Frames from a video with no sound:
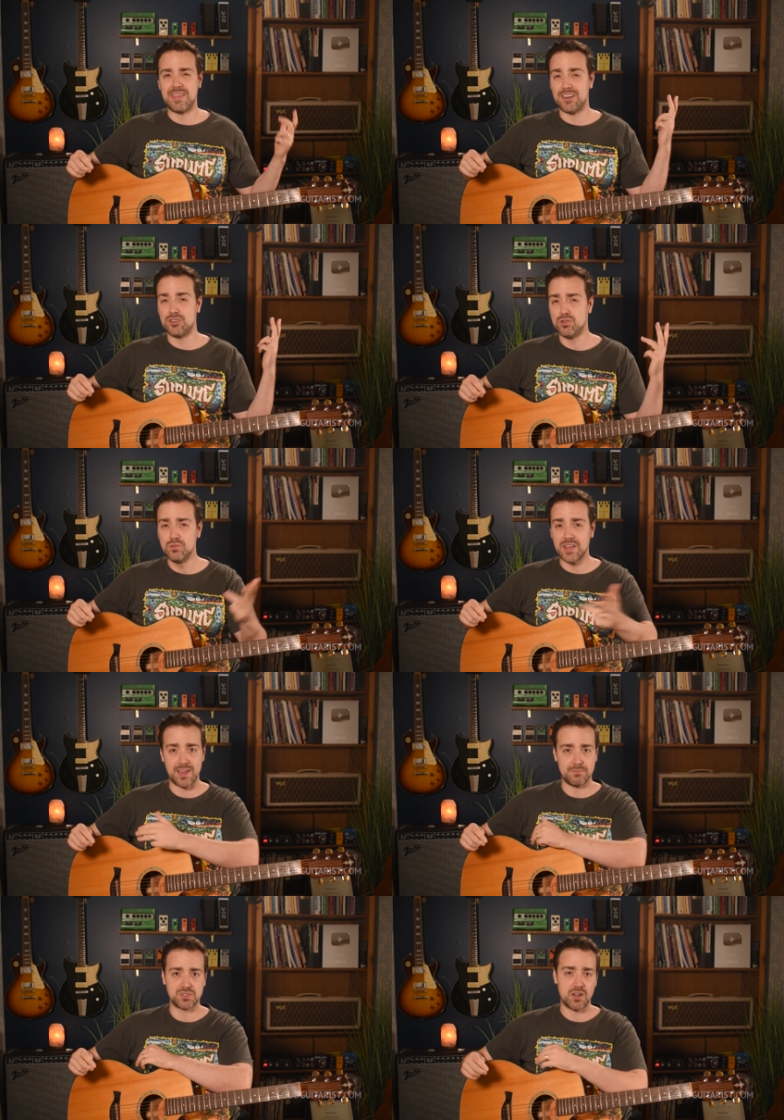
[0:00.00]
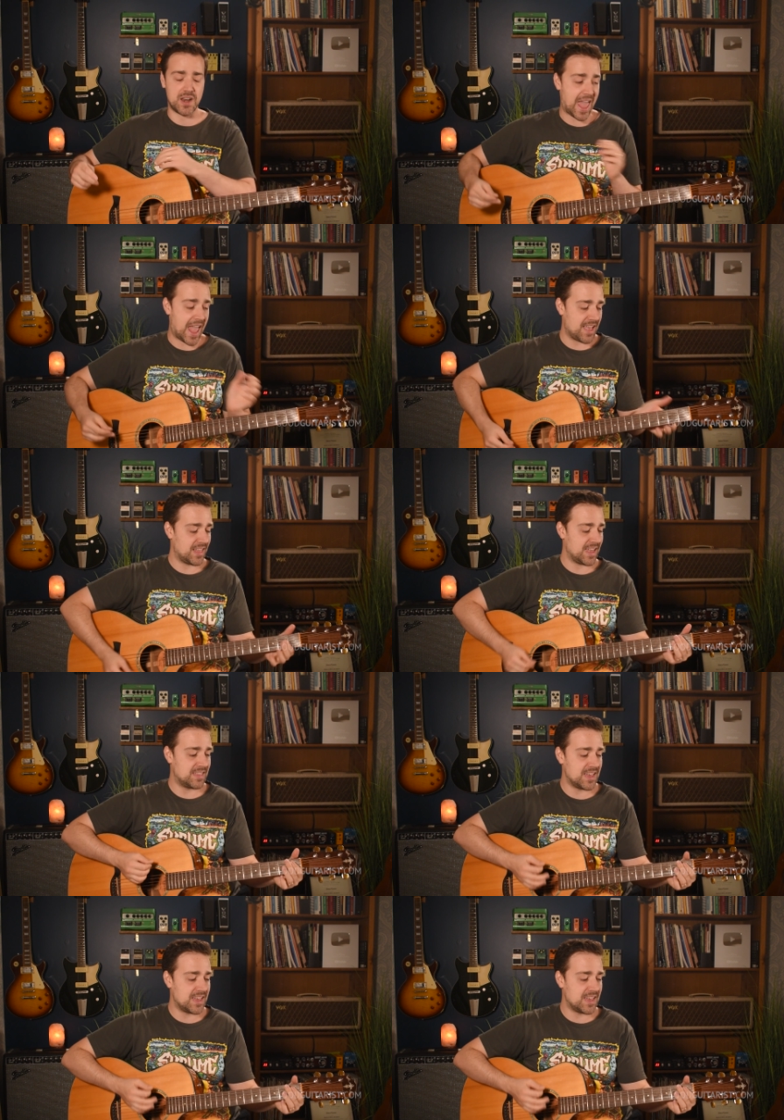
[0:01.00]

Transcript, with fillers: and then two times on A, like